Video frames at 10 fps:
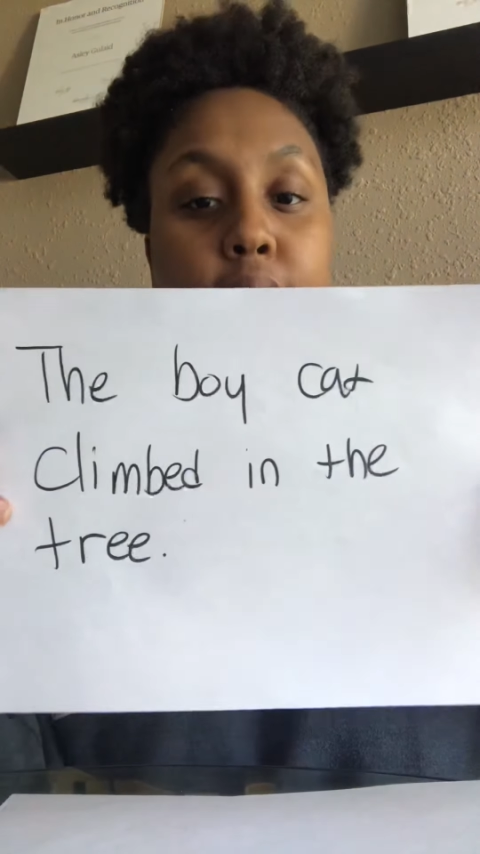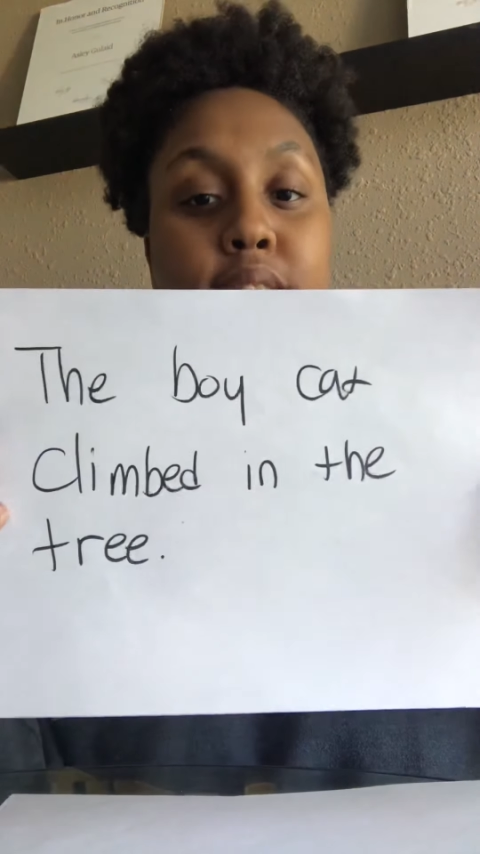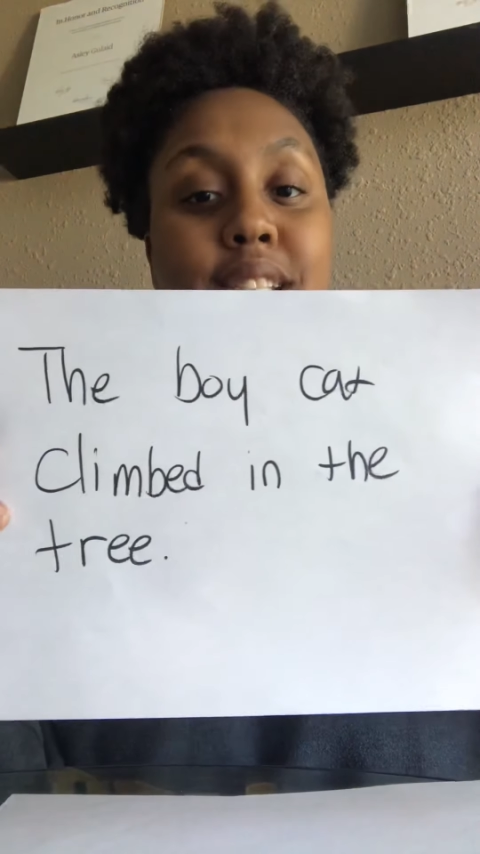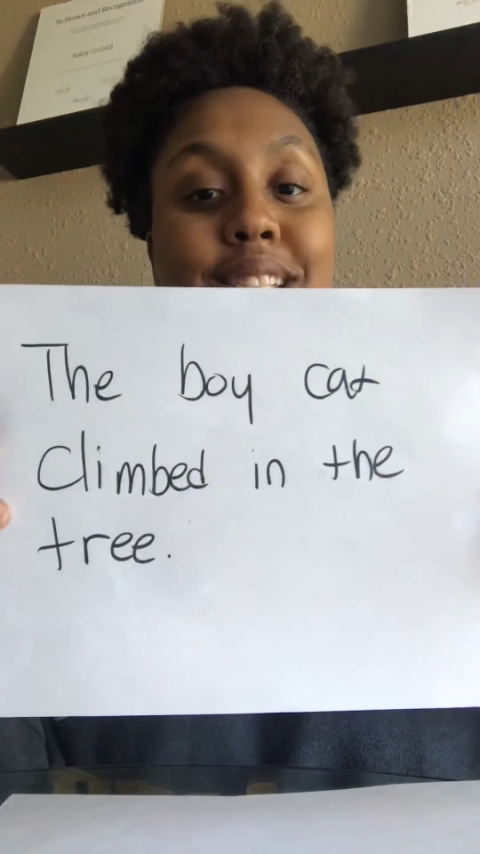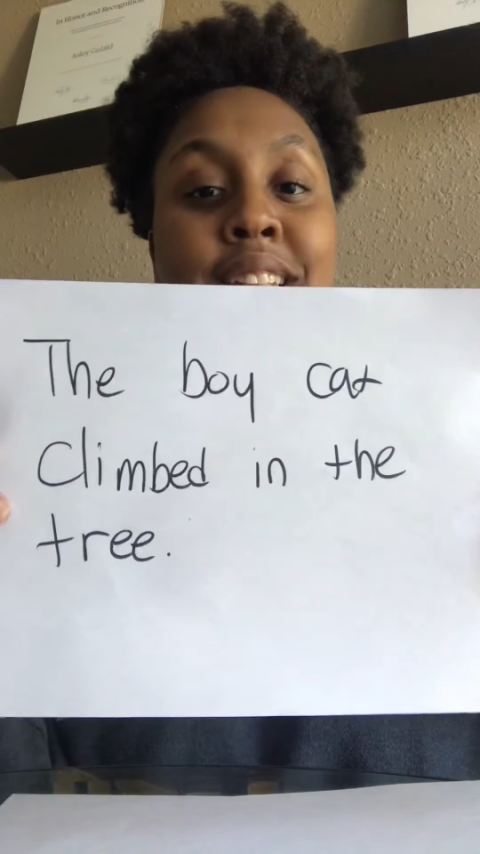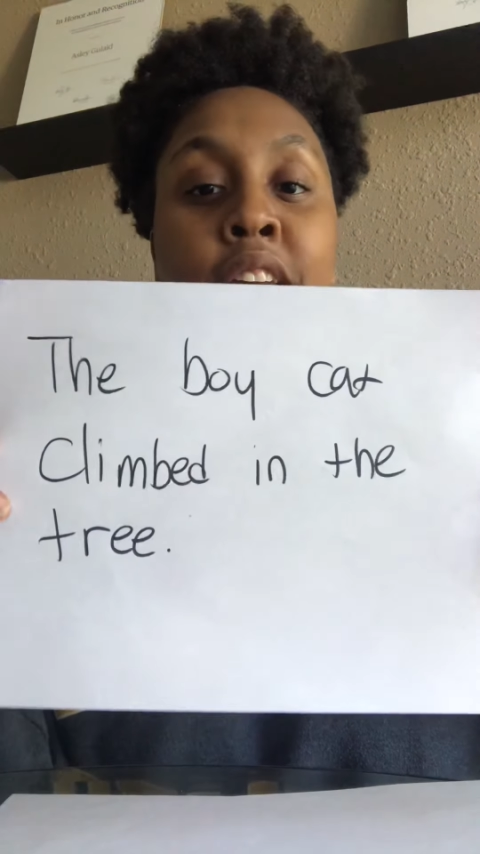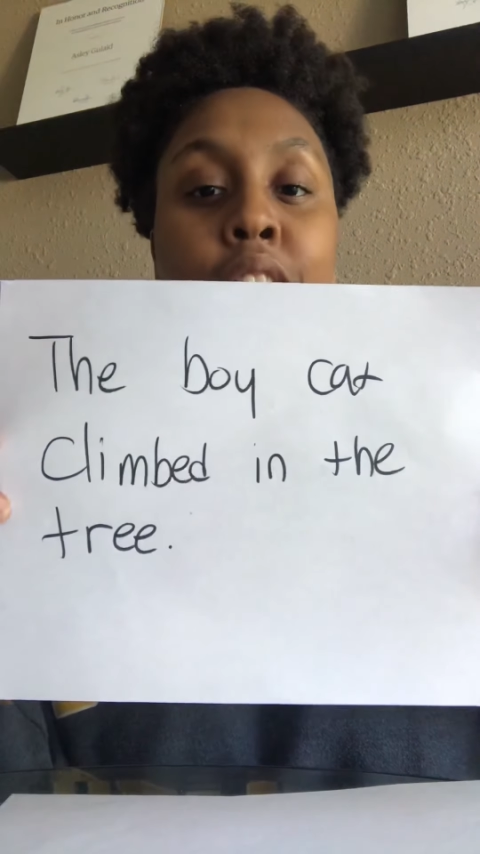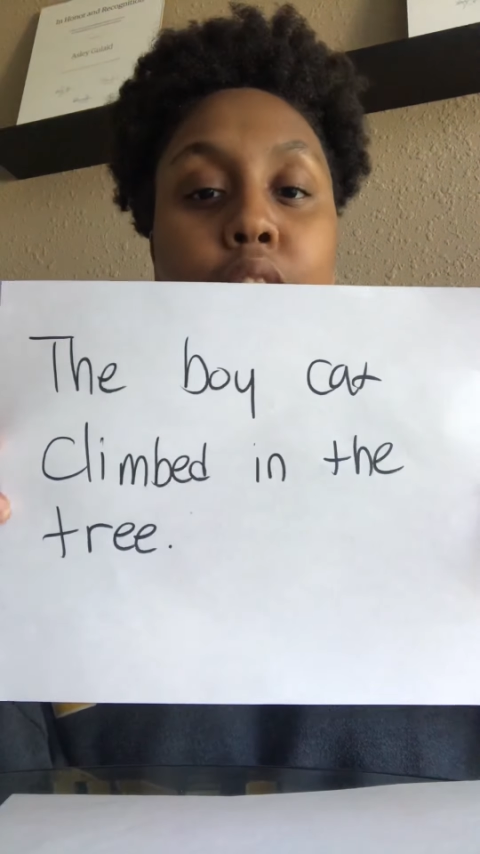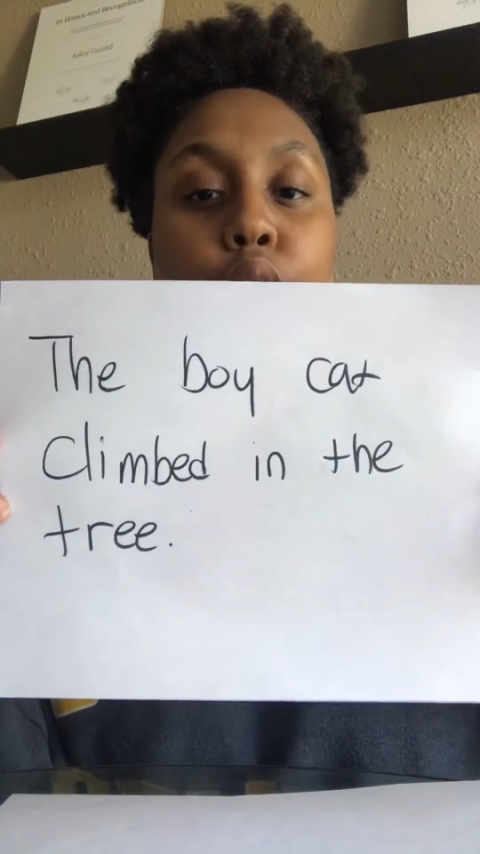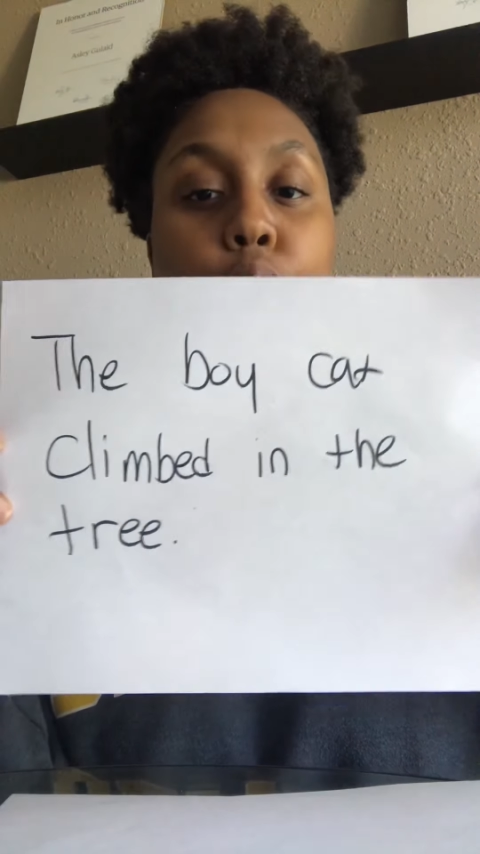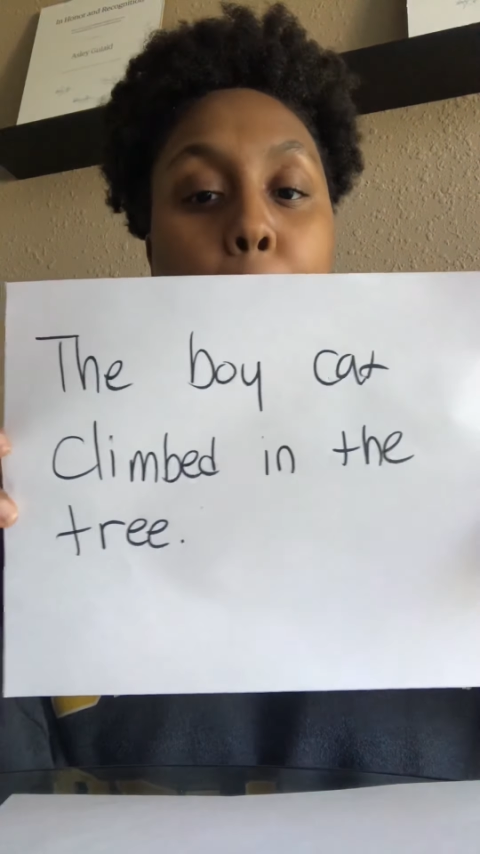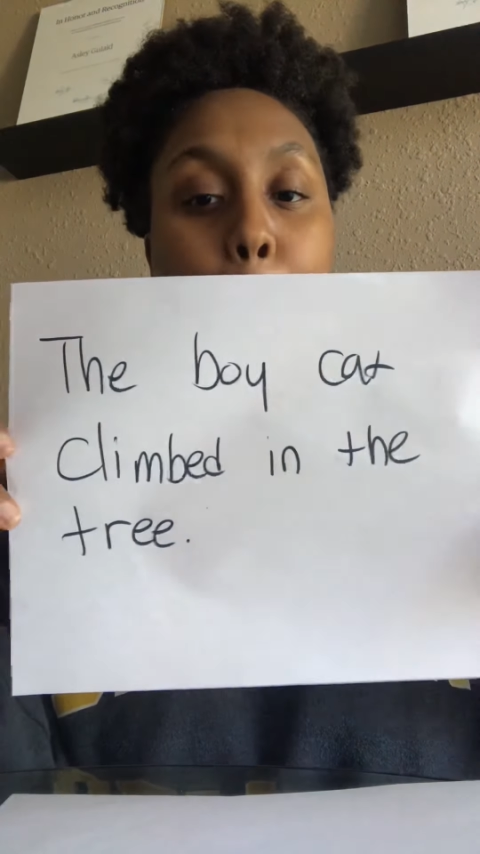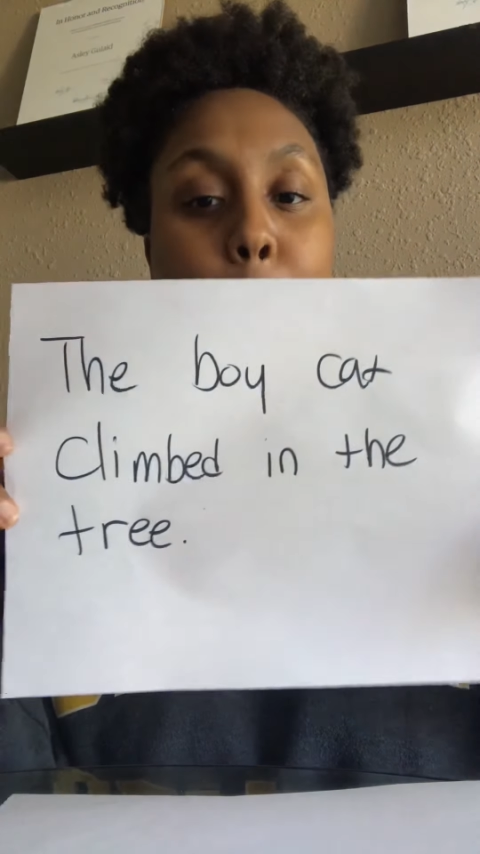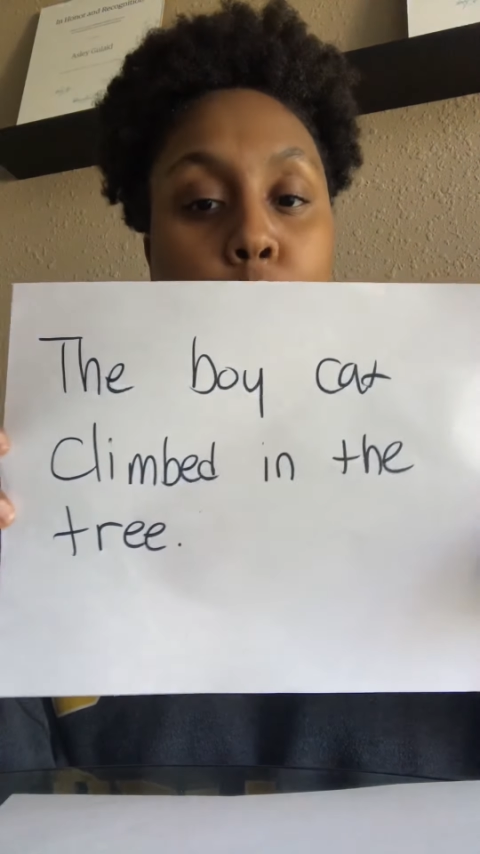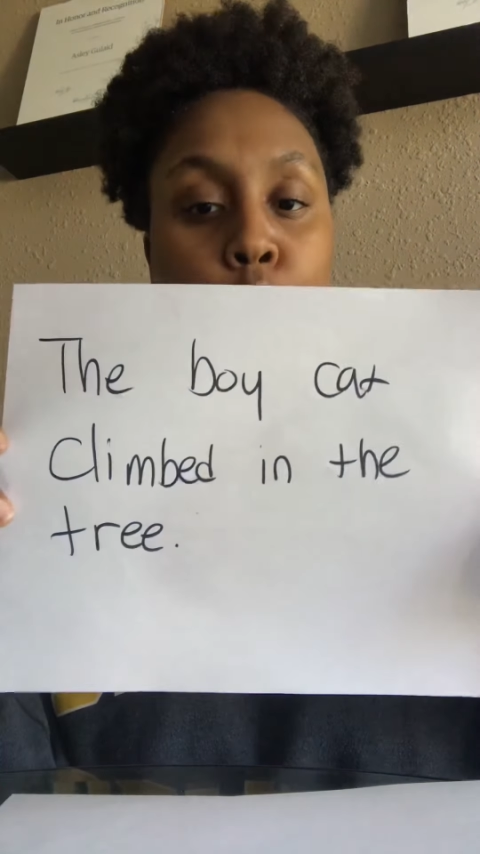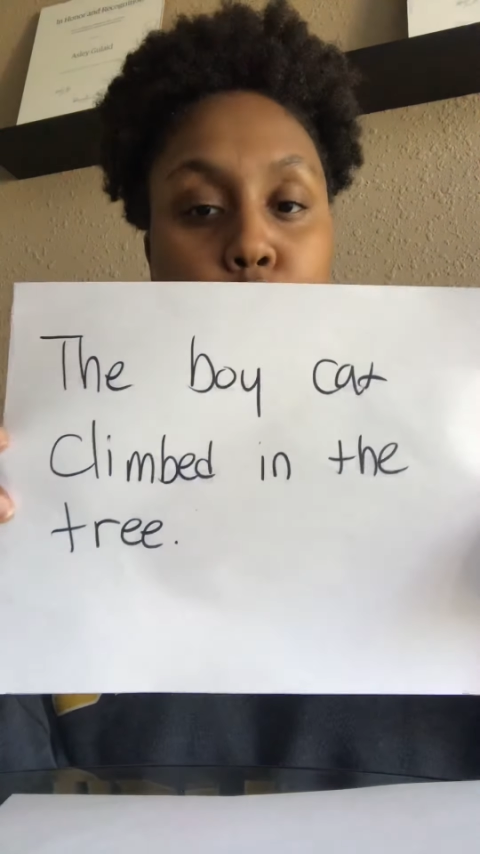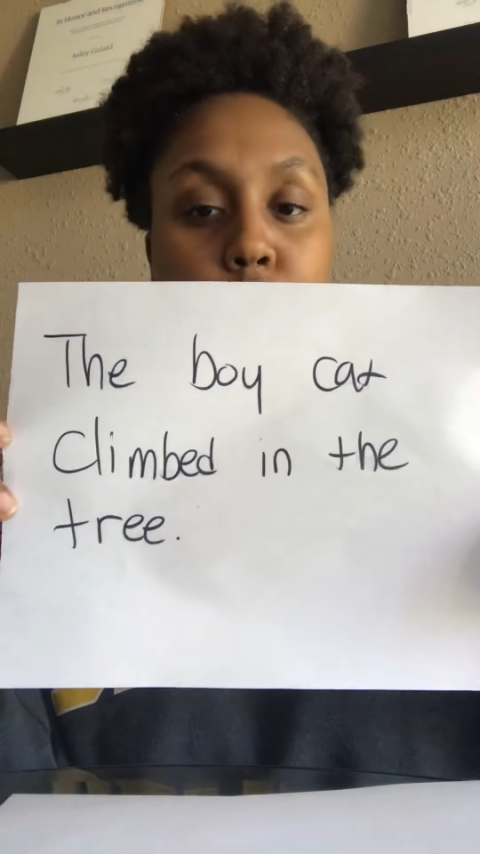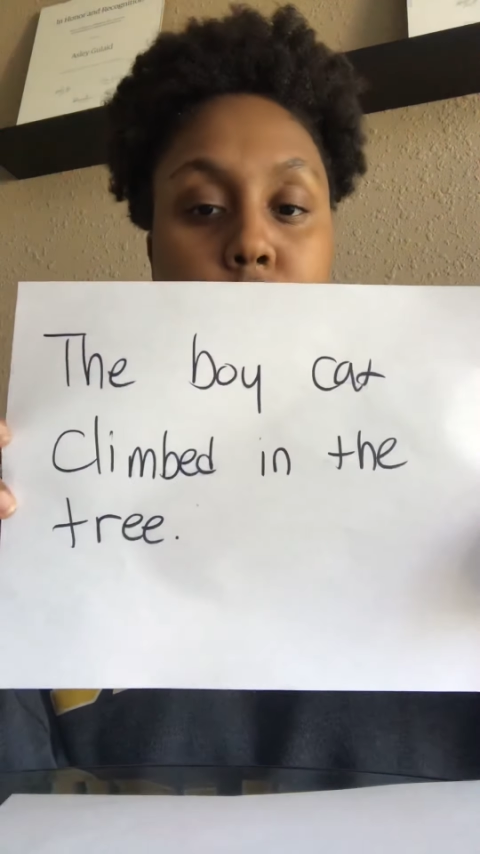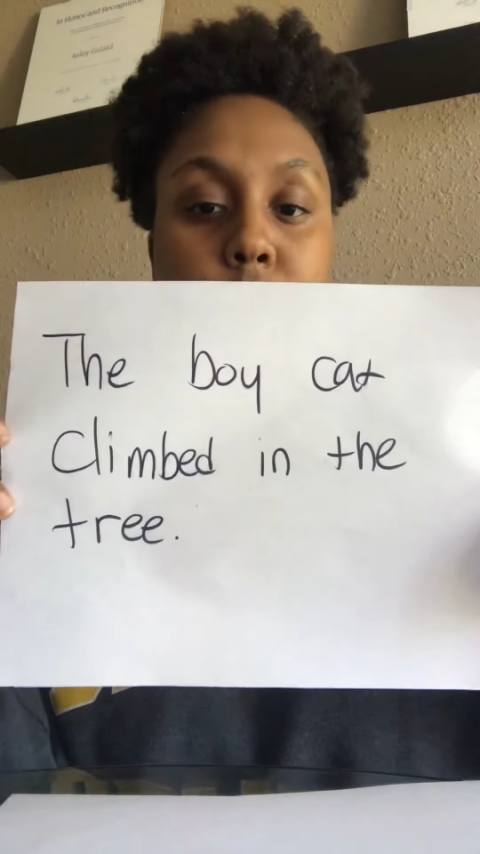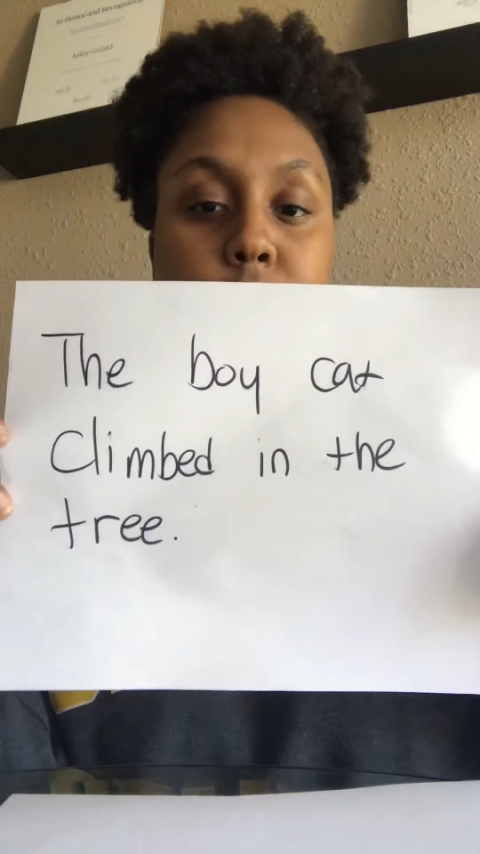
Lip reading: is it singular or plural?